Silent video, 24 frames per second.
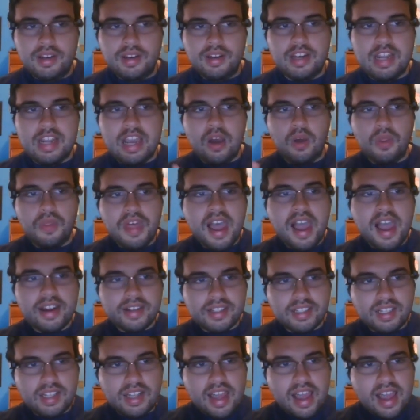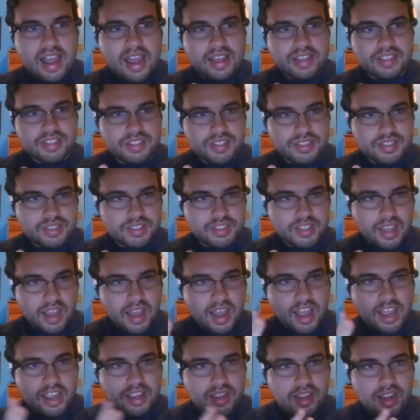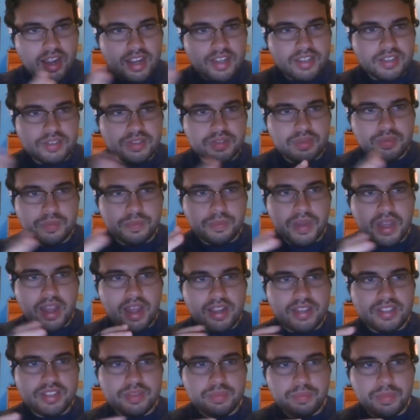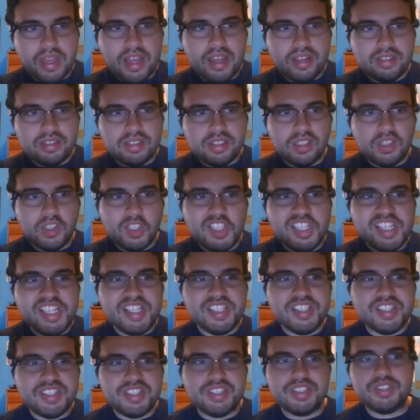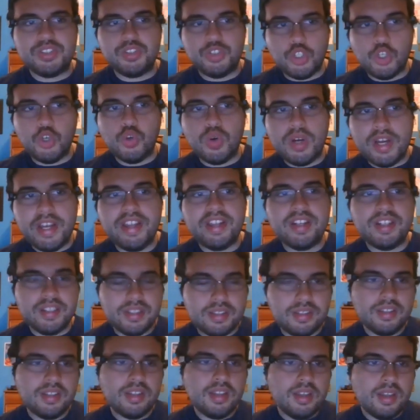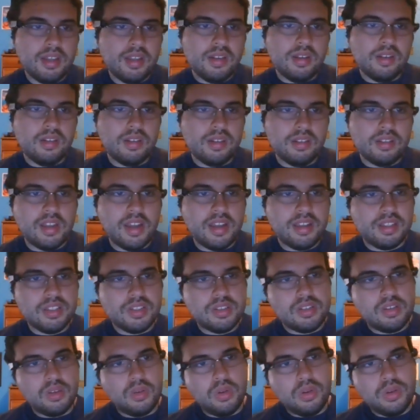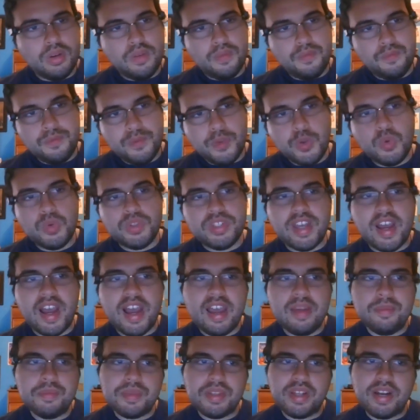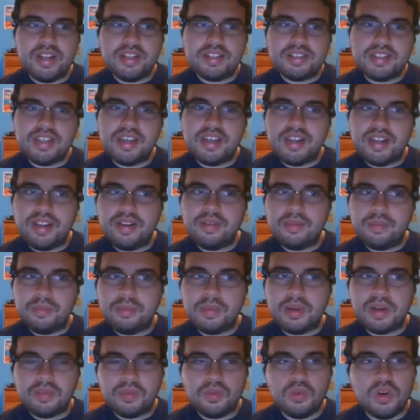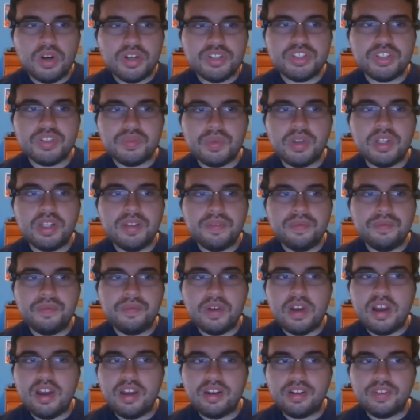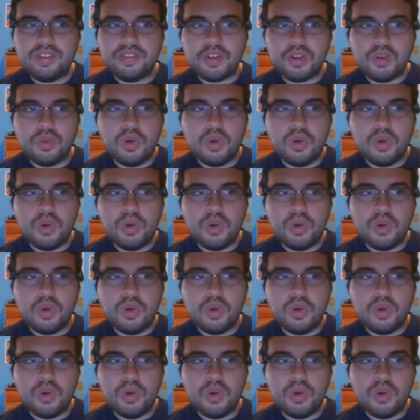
Now that class, I spend the least doing. Like, it's only a few times that I did, but of course it's really fun, and the